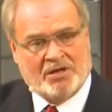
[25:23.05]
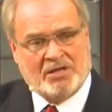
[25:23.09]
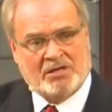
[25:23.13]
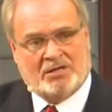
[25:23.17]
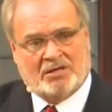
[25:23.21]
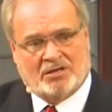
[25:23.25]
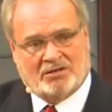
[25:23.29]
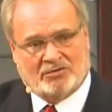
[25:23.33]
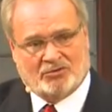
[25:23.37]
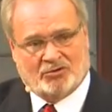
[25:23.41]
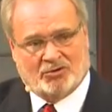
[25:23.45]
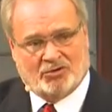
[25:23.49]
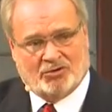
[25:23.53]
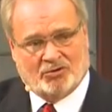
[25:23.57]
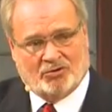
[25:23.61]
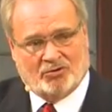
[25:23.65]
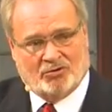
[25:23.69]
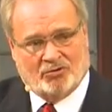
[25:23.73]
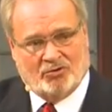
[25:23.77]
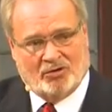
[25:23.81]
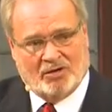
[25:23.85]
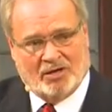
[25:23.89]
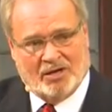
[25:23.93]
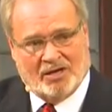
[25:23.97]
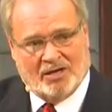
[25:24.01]
and that's
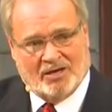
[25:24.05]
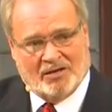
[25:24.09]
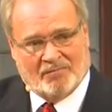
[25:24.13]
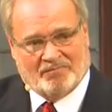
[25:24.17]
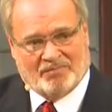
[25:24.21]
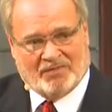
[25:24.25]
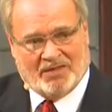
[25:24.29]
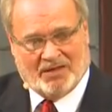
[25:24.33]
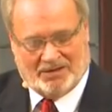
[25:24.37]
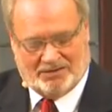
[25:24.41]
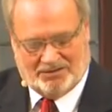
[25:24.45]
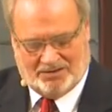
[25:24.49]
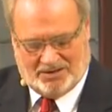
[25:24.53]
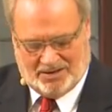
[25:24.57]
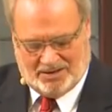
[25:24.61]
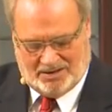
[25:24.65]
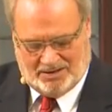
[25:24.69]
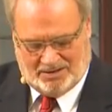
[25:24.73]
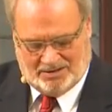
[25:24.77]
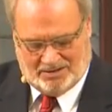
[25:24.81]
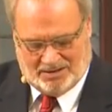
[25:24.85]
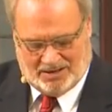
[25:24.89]
what we can do.